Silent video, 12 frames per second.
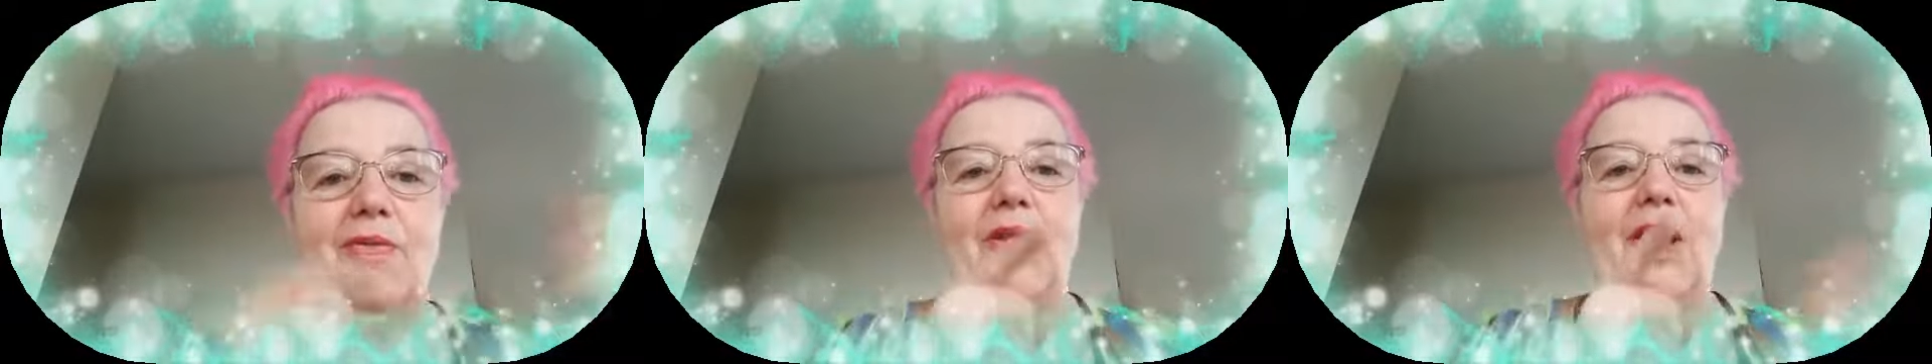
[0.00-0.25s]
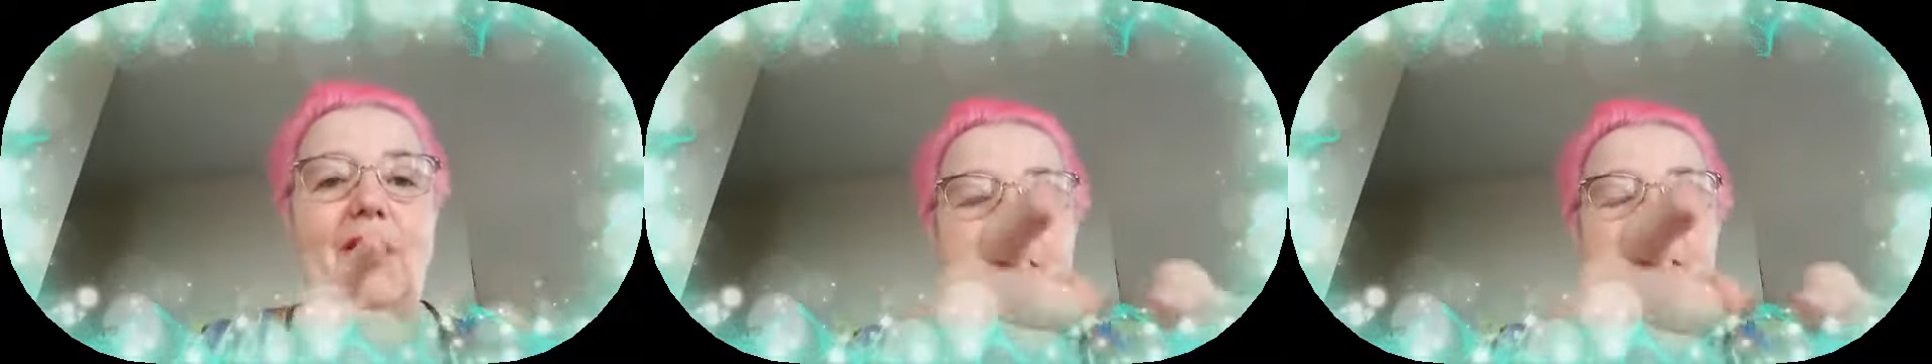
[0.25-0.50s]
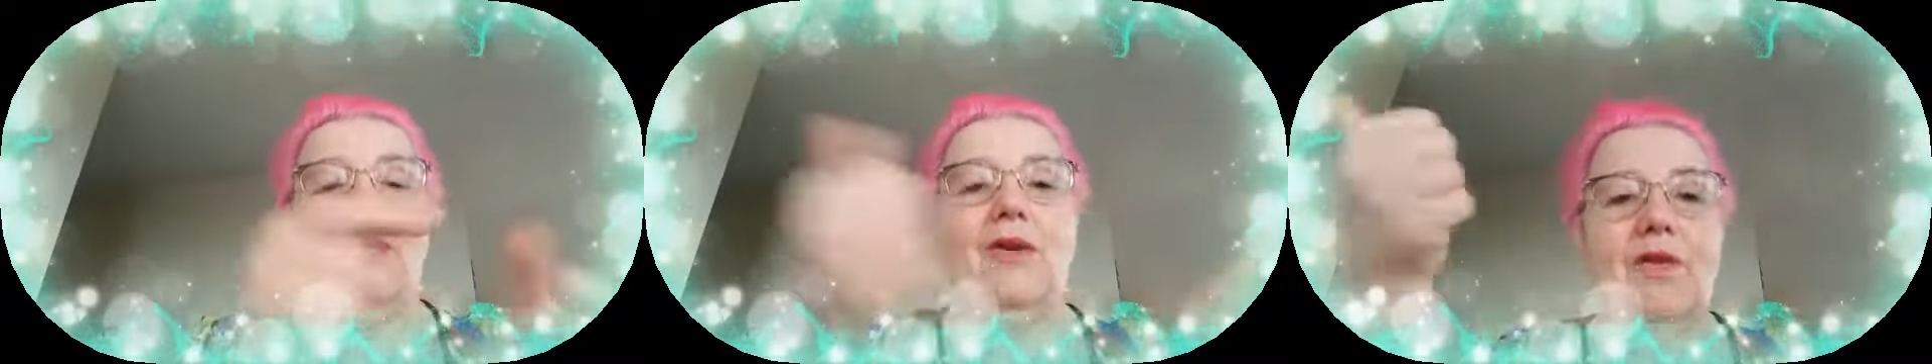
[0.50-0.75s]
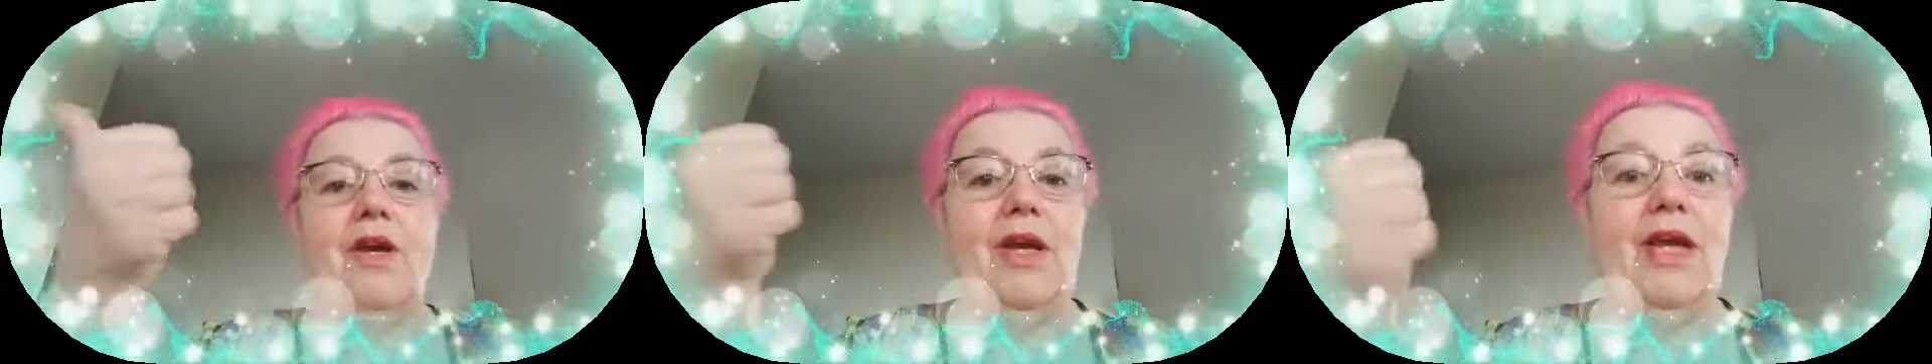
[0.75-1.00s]

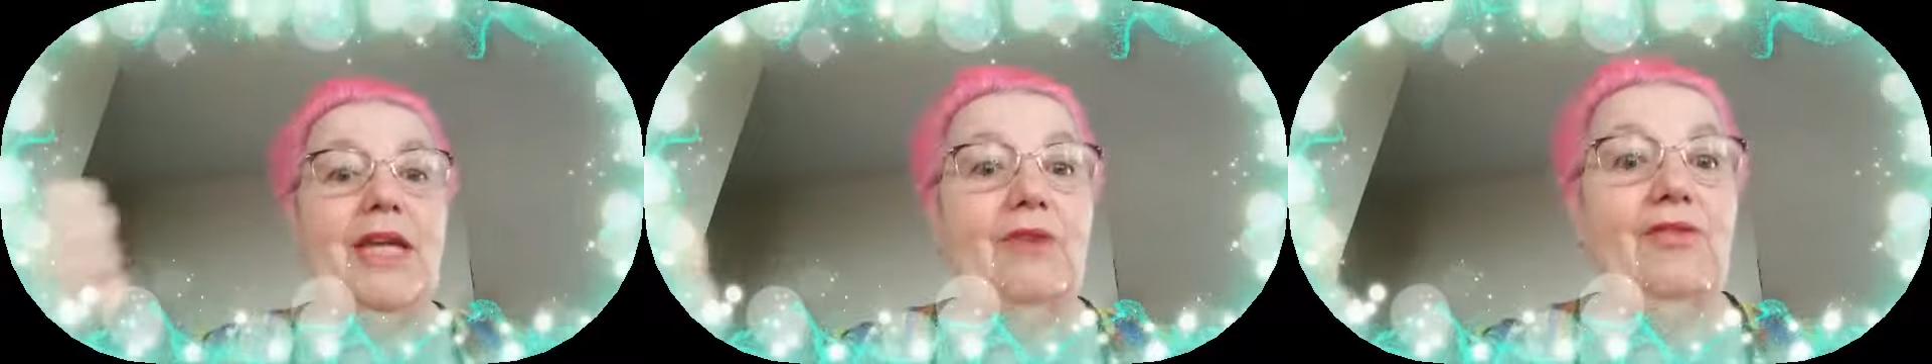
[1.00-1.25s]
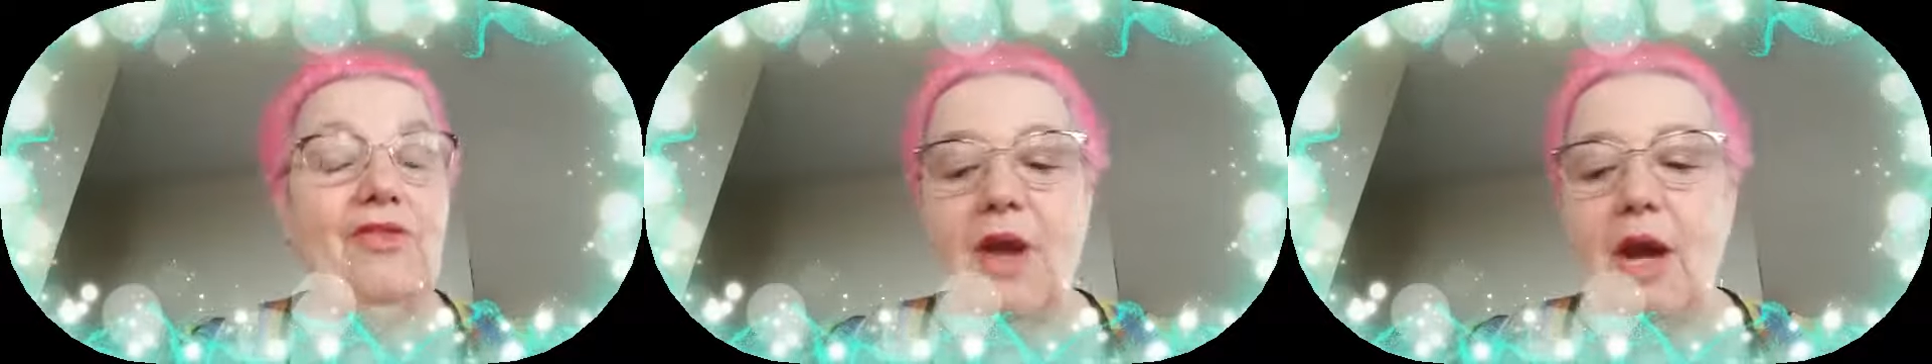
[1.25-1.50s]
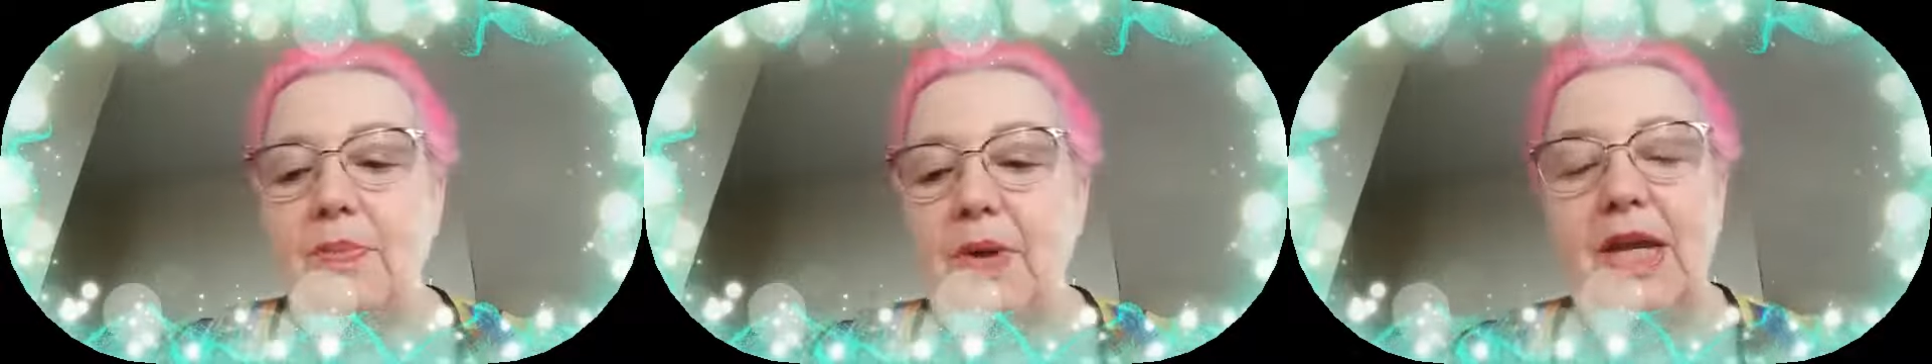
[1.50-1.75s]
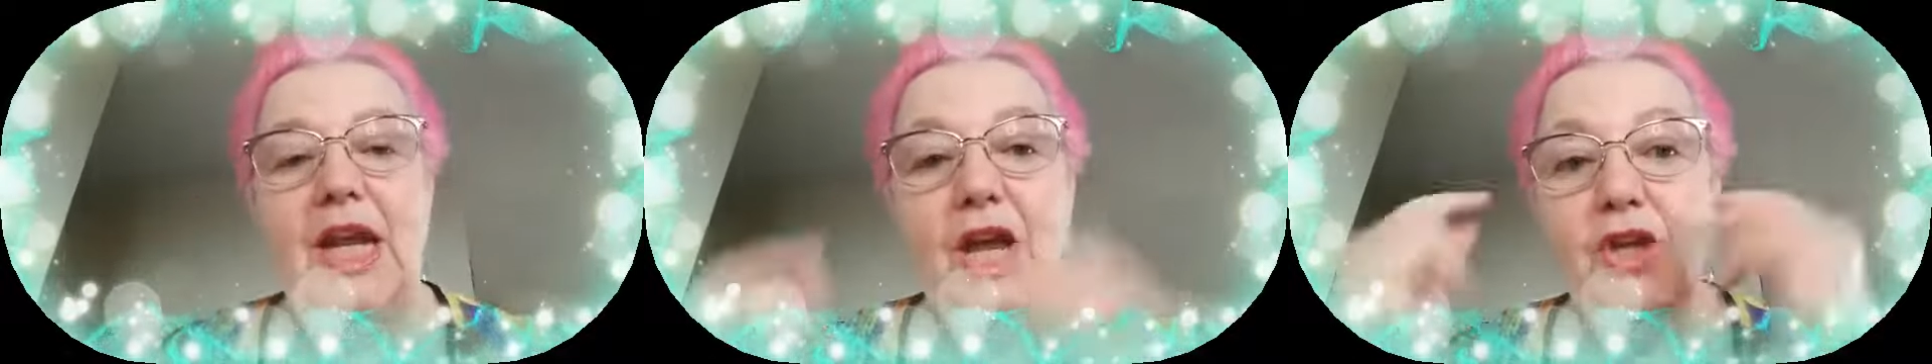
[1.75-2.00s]
there. You never stop, right?